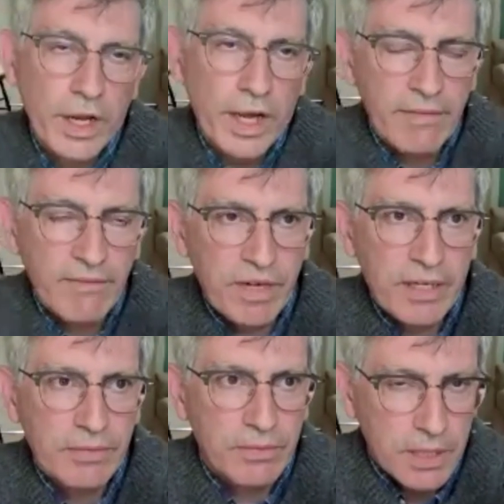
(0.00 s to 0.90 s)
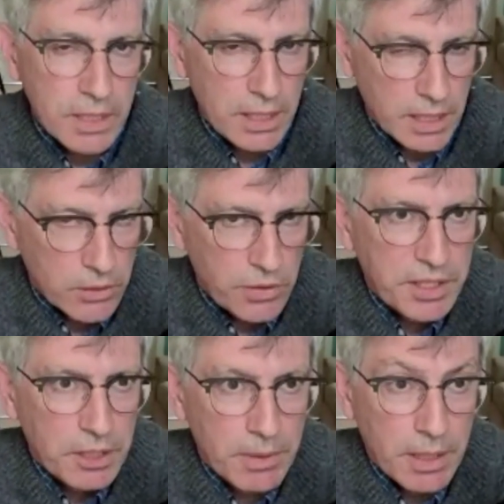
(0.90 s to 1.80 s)
I find really
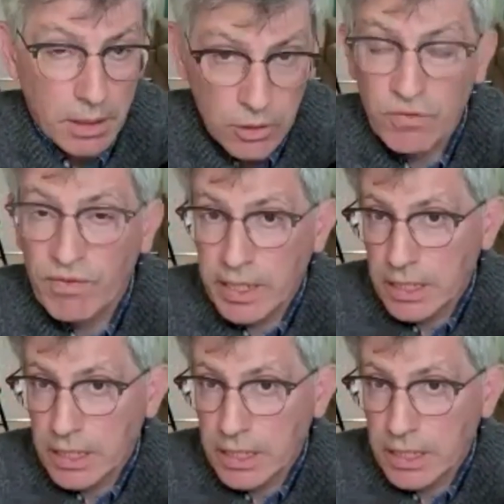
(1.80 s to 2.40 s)
interesting about ultraviolet